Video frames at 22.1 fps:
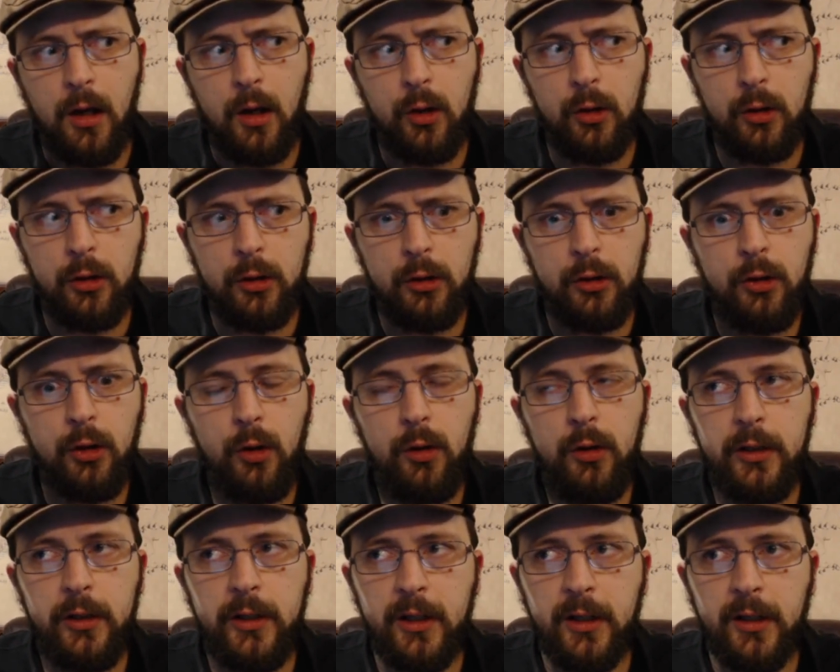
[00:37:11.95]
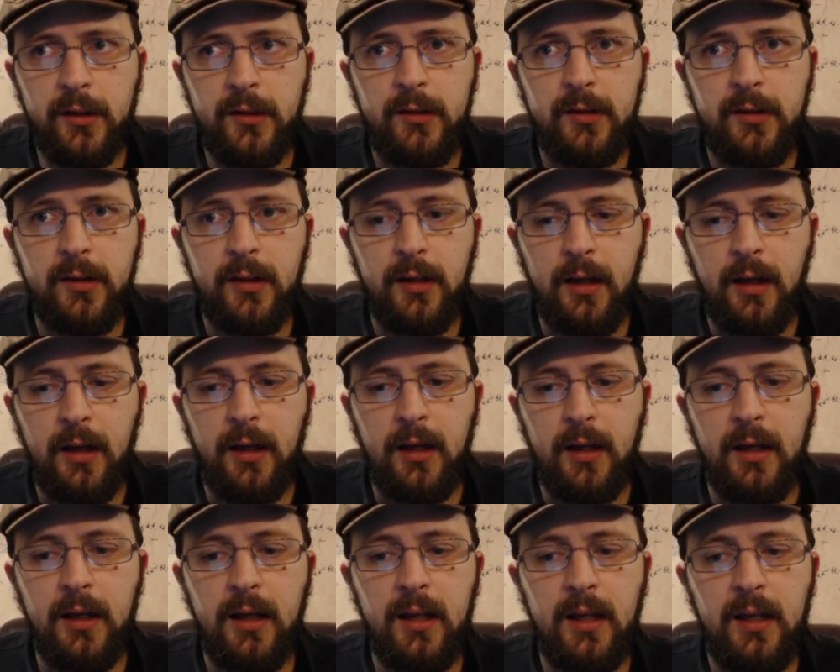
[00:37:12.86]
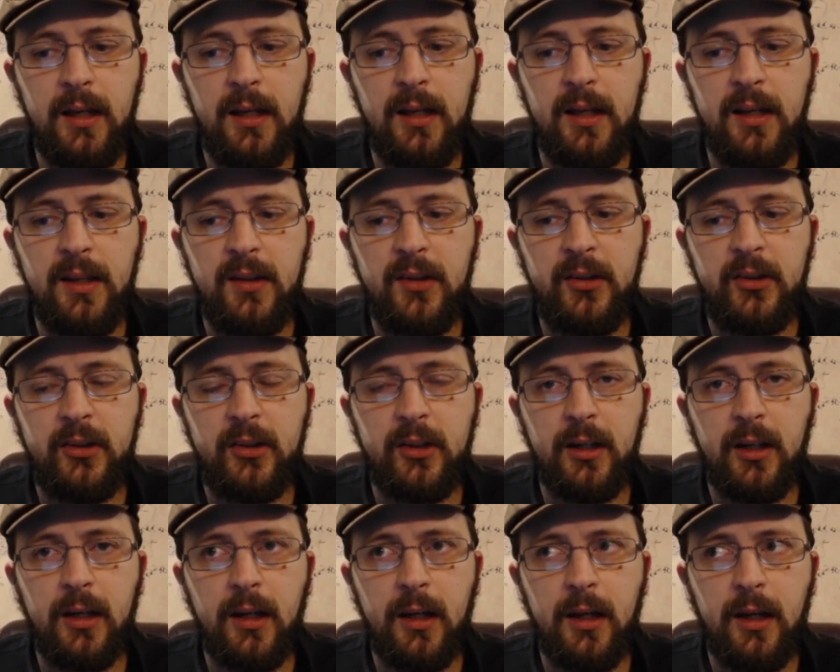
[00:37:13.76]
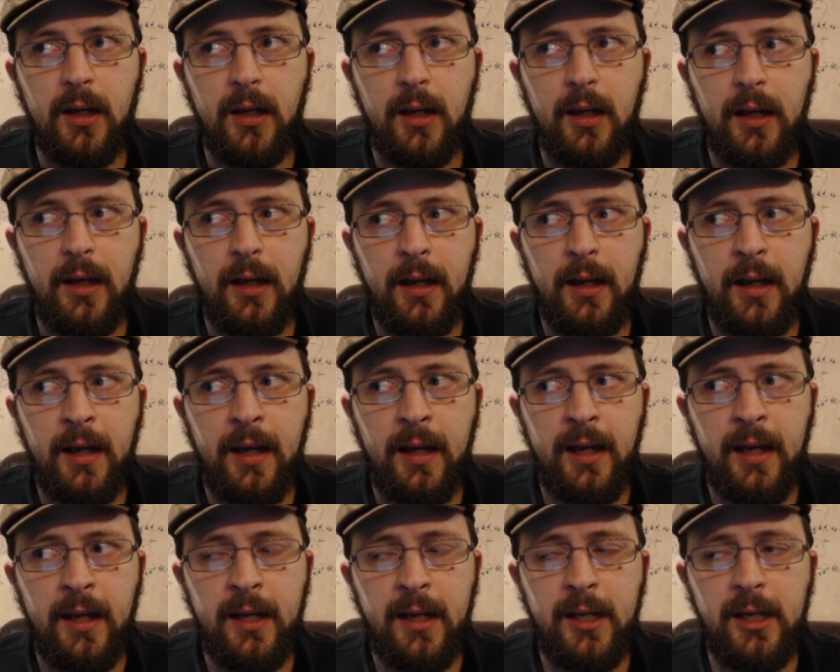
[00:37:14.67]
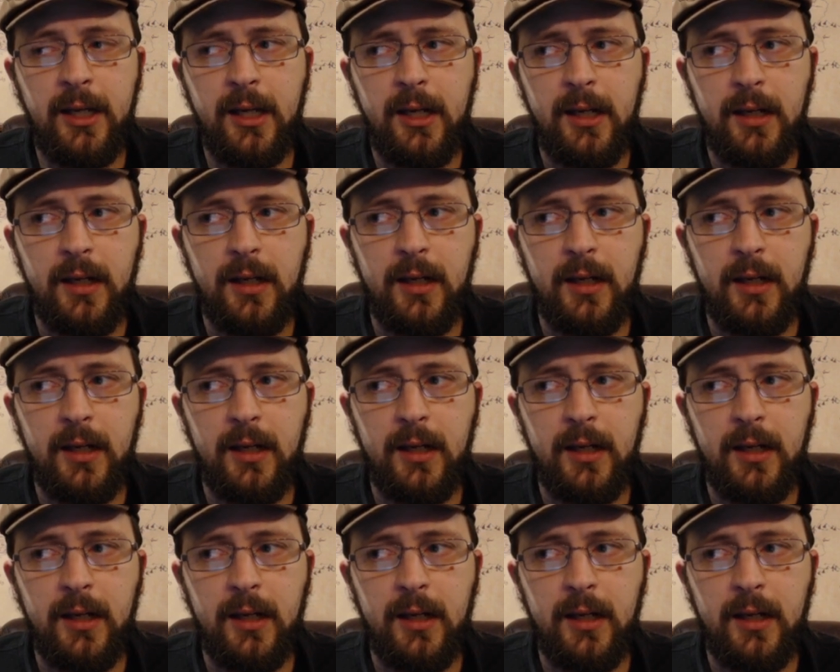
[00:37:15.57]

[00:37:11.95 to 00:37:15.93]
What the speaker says: Ungoliant is a